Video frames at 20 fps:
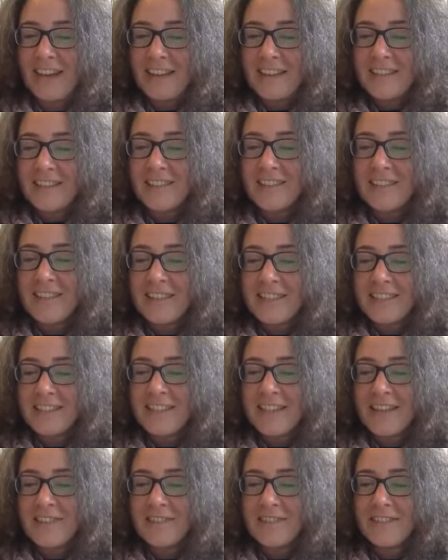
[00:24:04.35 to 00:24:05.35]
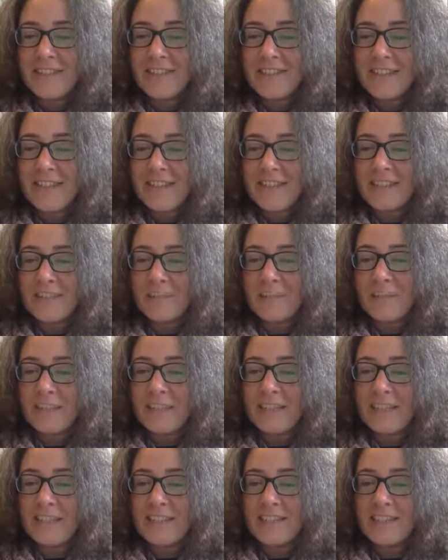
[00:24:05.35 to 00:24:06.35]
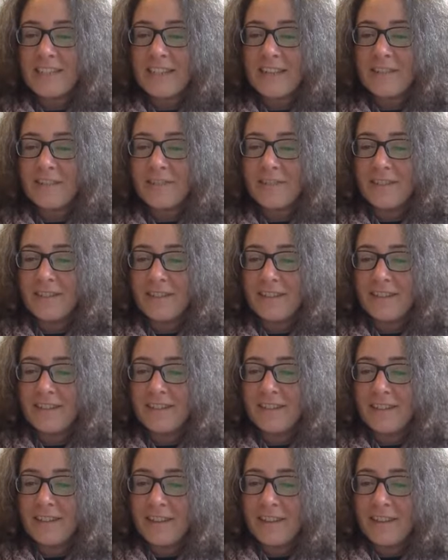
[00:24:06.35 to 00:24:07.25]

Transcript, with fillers: So let's get real. Yes, Minnie, let's get real.